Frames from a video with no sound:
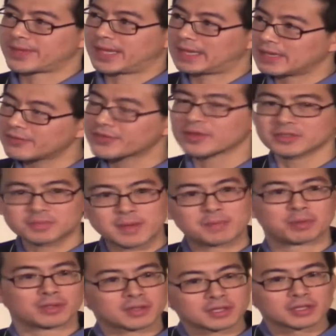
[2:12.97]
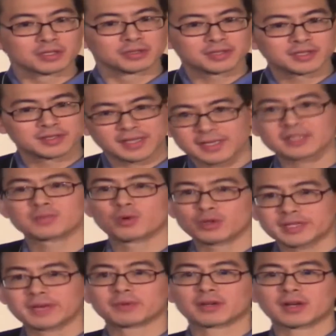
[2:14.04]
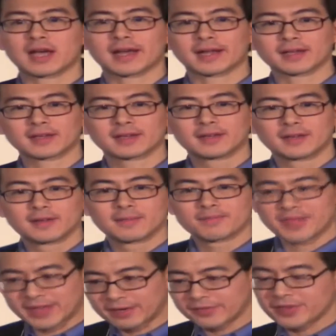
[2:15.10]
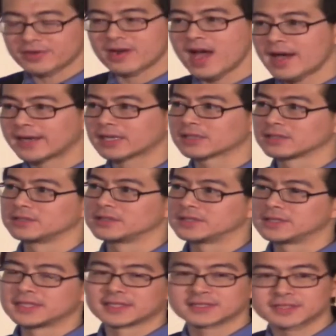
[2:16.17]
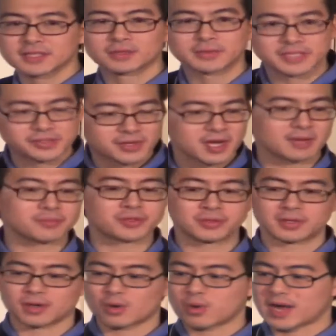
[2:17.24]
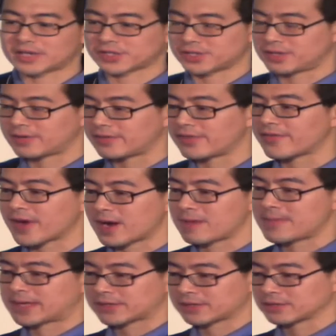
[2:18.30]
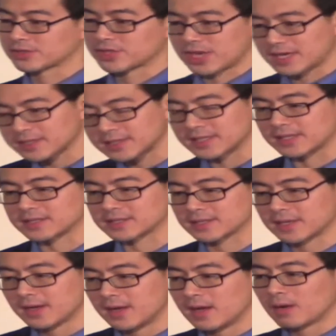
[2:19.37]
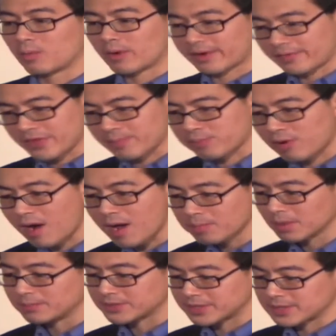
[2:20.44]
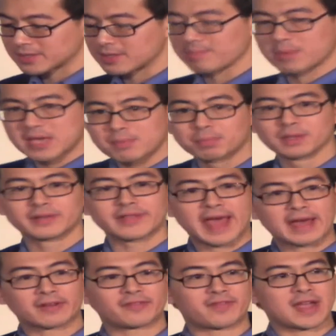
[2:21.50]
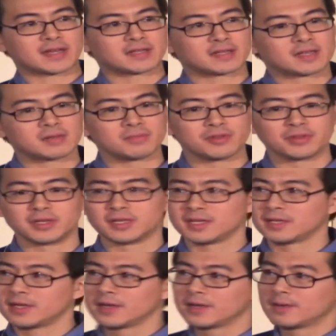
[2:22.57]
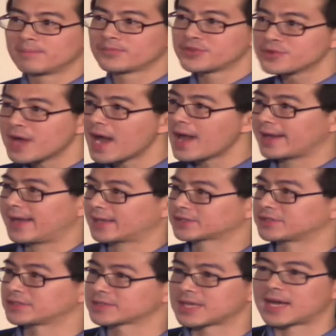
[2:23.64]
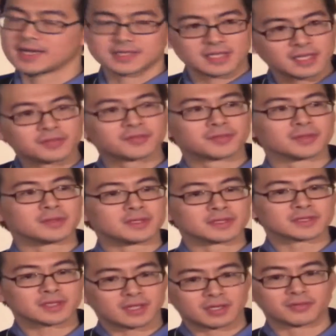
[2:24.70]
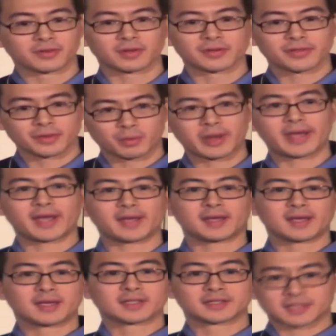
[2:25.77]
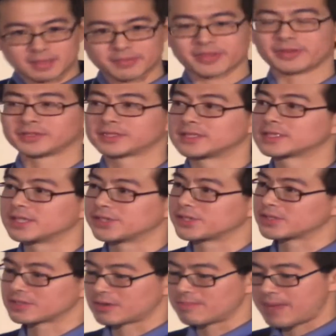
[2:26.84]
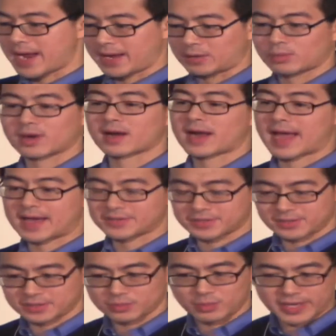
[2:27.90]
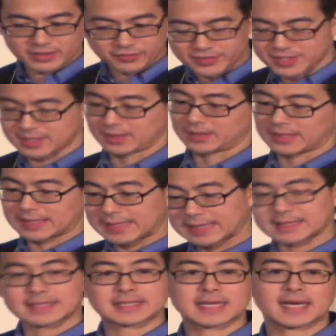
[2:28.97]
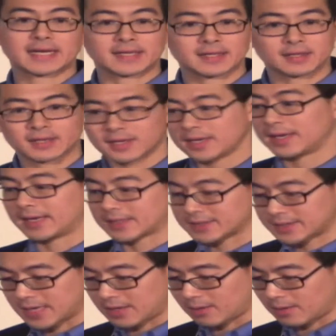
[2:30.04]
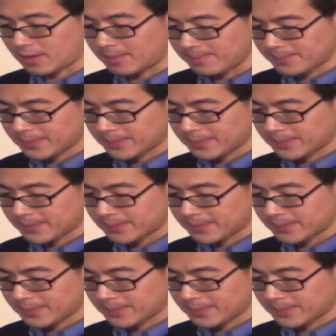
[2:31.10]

And if those people are included, then it's more democratic than if they're not included. And so when you come to a question of environmental justice, one of the problems is the people in that affected community do not exercise influence over the way some of those decisions are made, where a hazardous waste facility gets sited, et cetera.